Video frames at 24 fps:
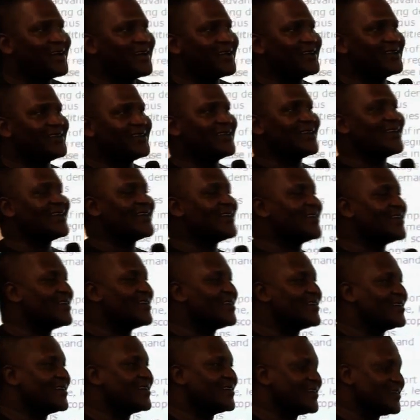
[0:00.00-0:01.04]
And
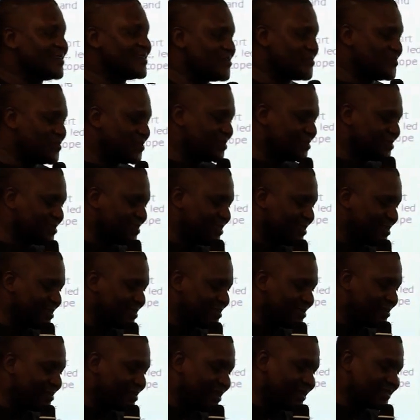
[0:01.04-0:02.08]
even
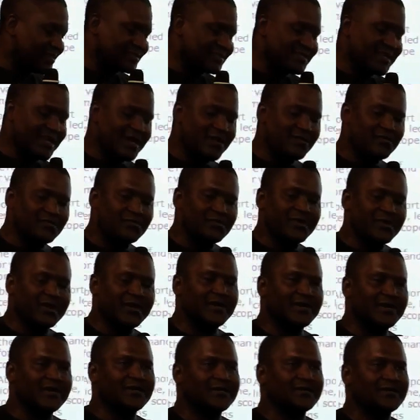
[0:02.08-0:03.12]
the last time,
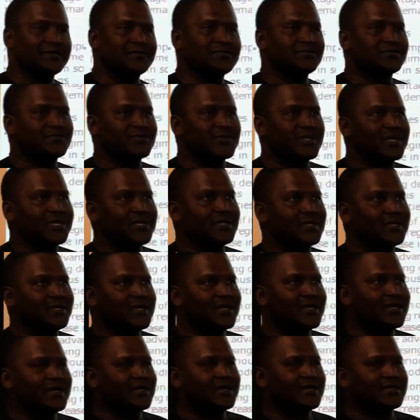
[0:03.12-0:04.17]
a
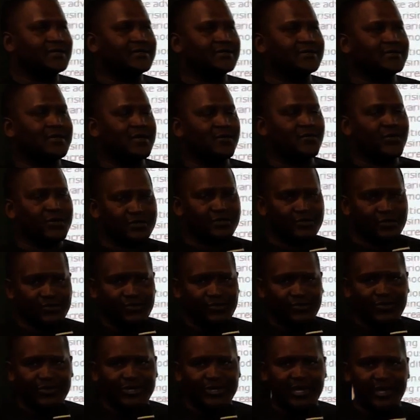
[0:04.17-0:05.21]
month
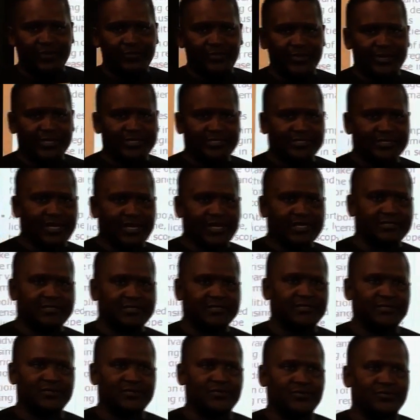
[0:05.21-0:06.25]
ago when I met their
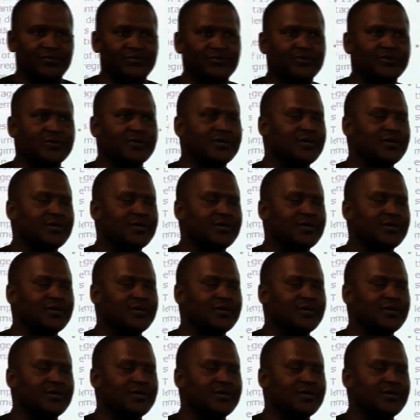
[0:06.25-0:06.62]
CEO